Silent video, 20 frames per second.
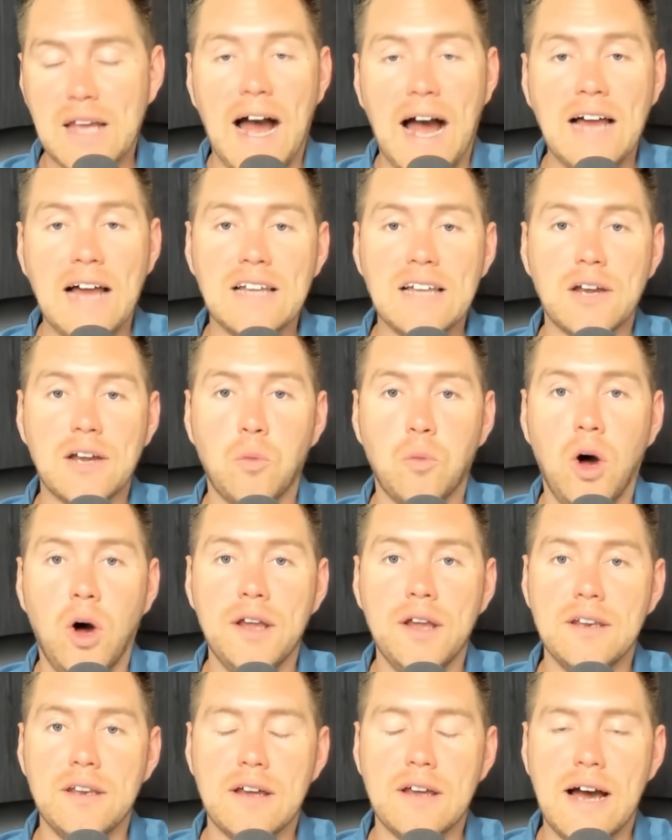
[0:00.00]
I like
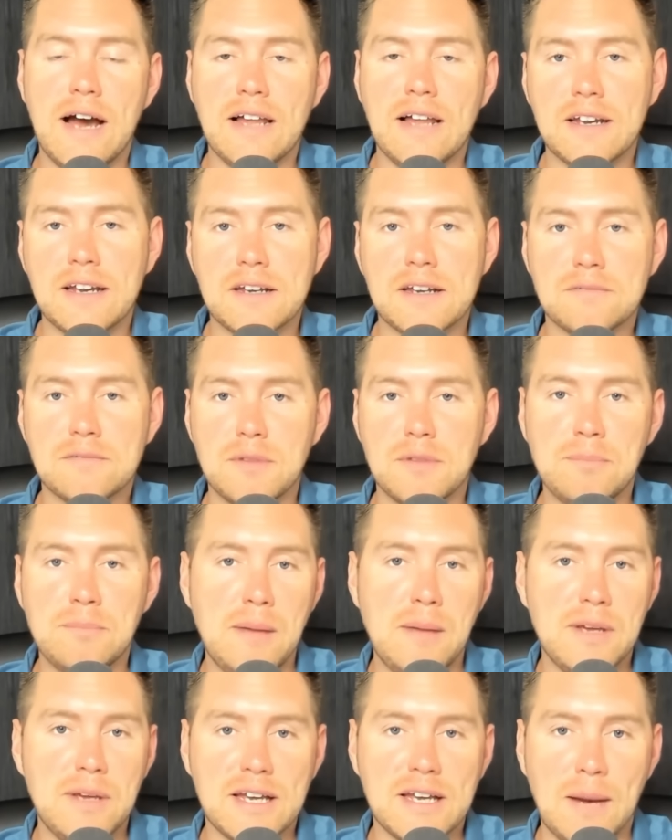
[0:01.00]
one. I like
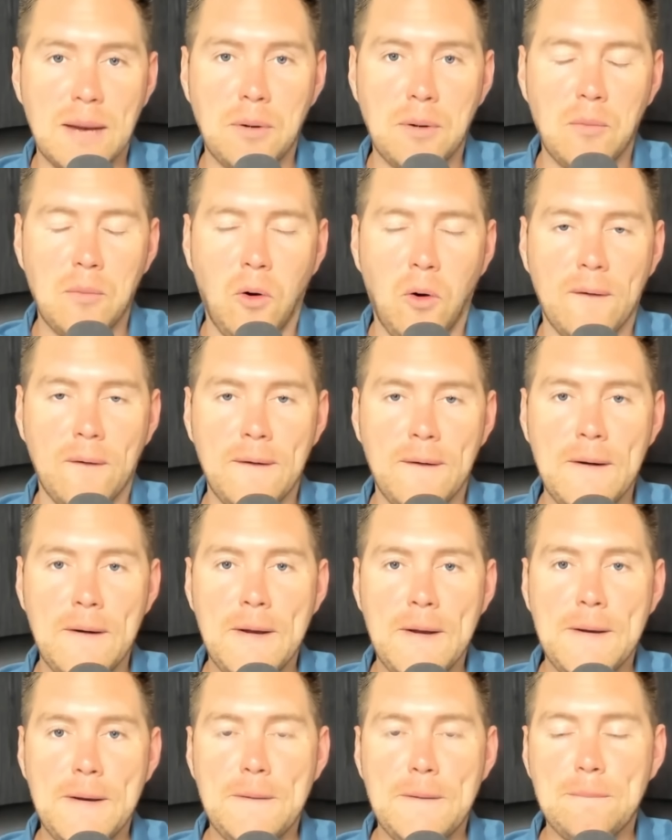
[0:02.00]
maybe a couple more,
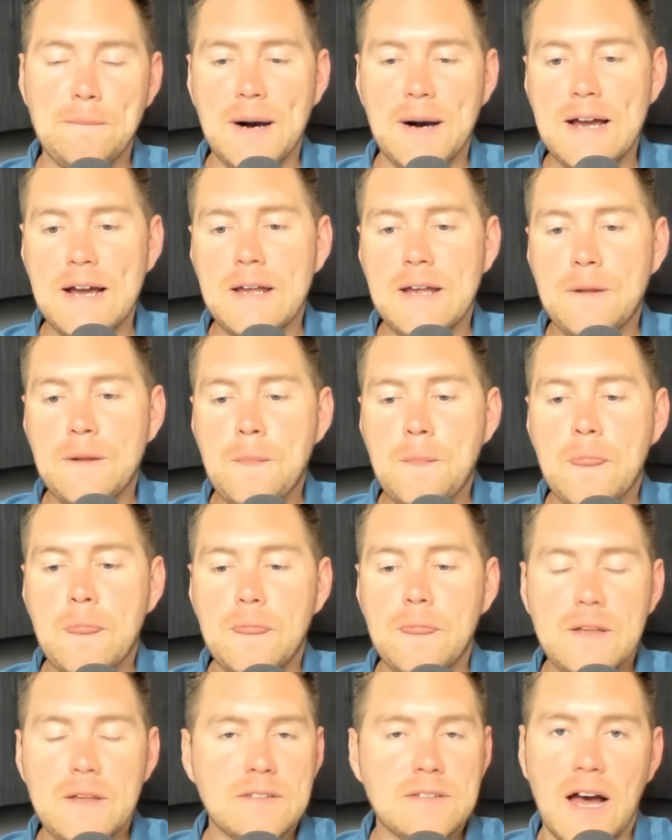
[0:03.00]
but
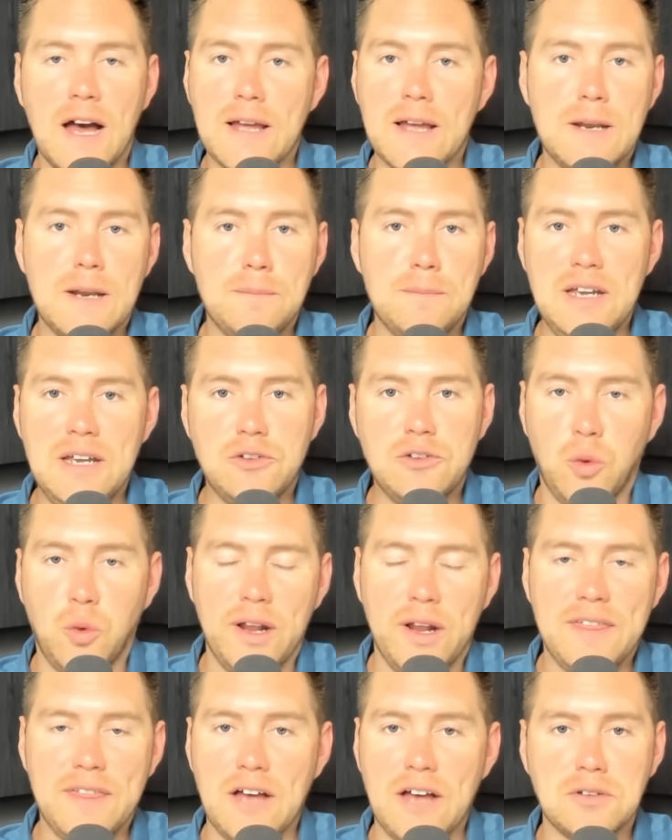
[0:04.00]
it's not going to be
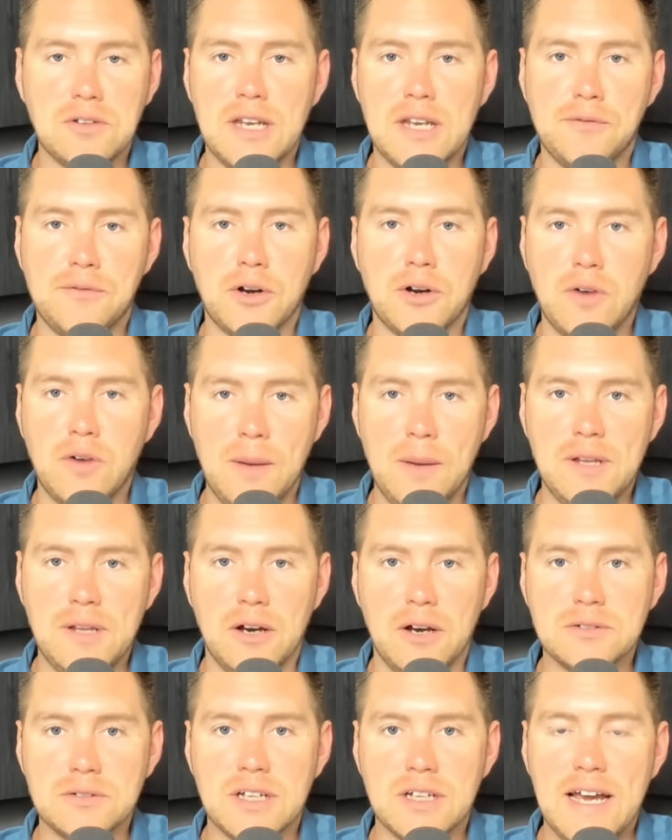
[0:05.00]
20,000 different
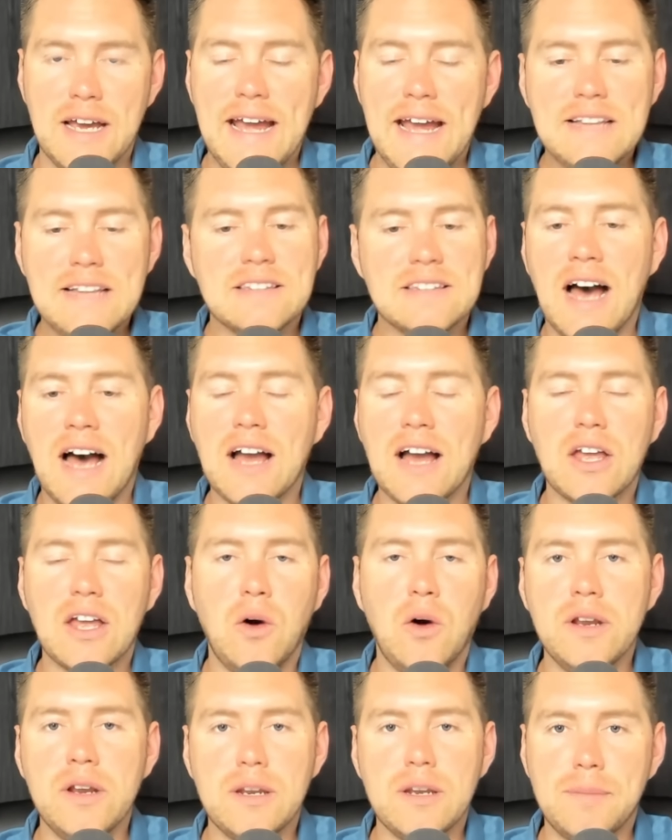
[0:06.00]
cryptos. It's not
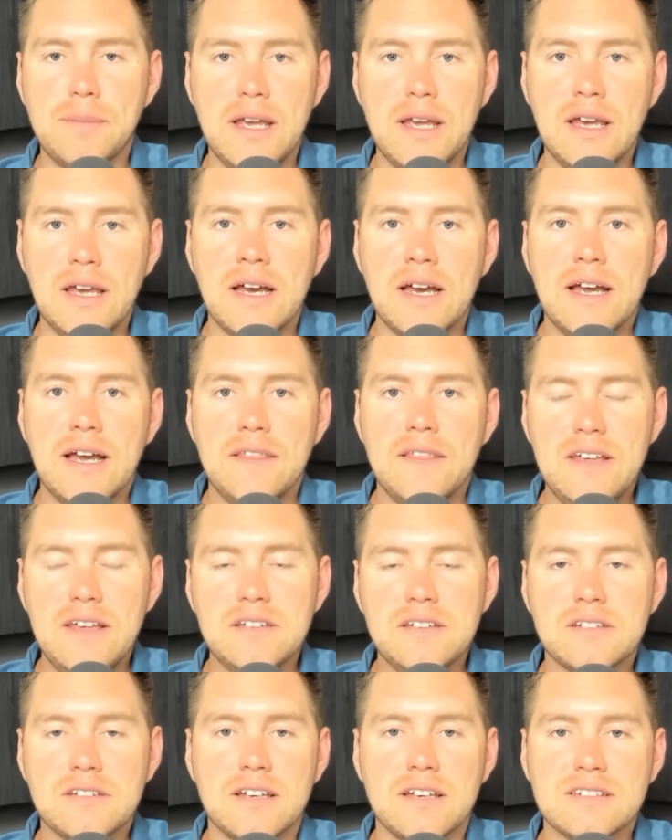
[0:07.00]
going to be
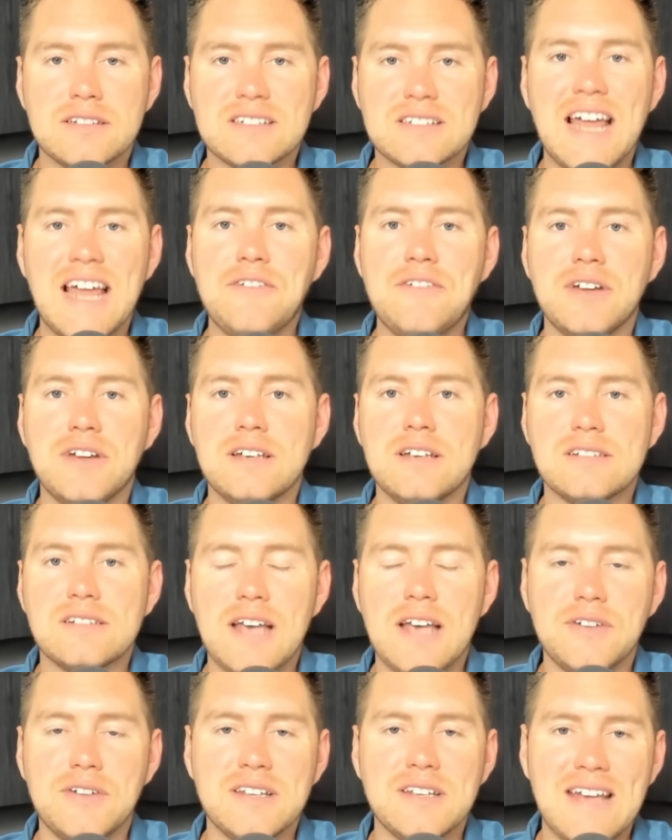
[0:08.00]
these
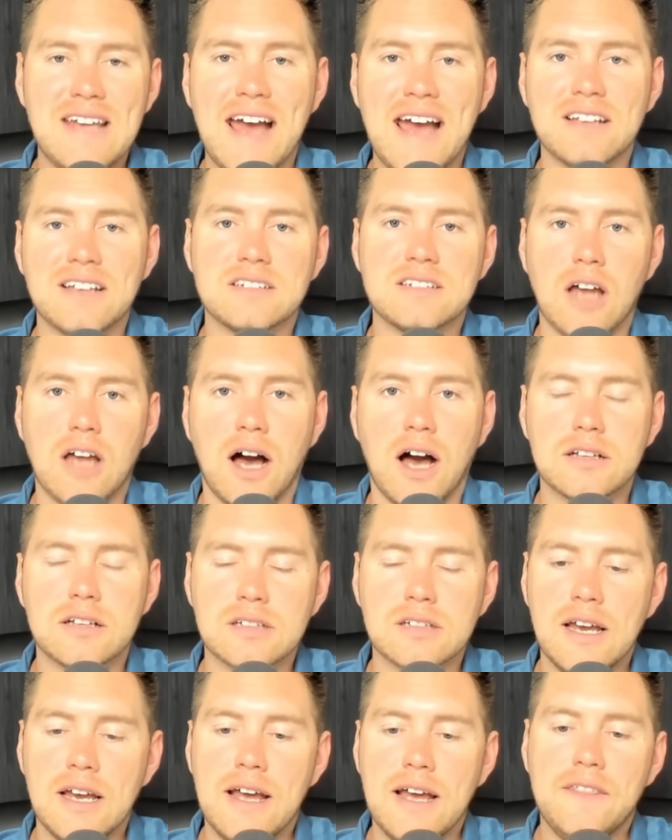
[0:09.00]
seven tech
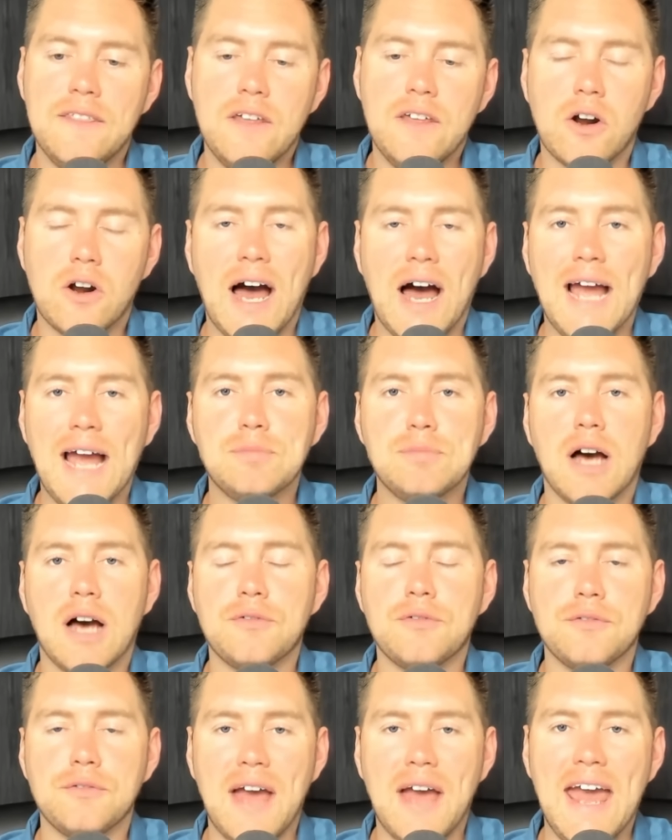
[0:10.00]
stocks that are hyped
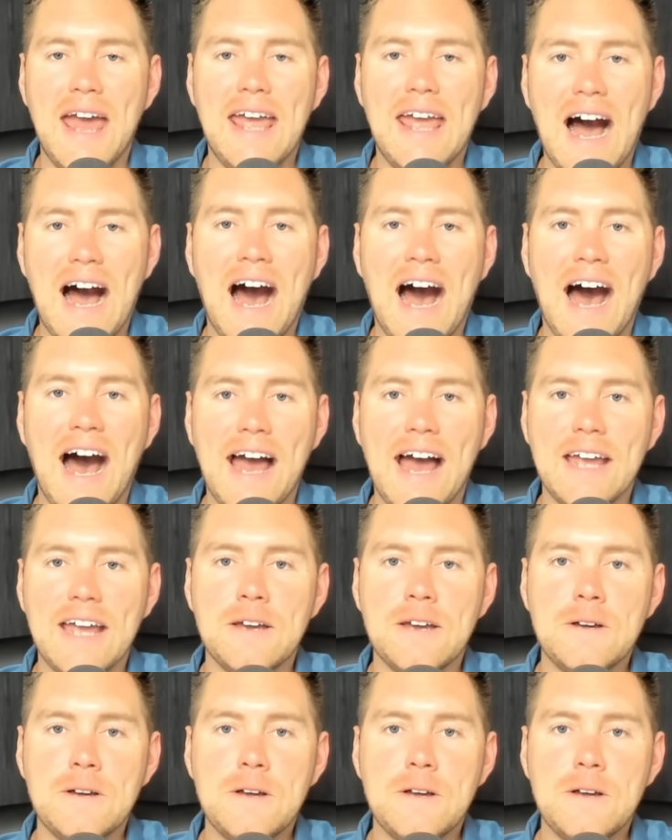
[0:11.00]
off of AI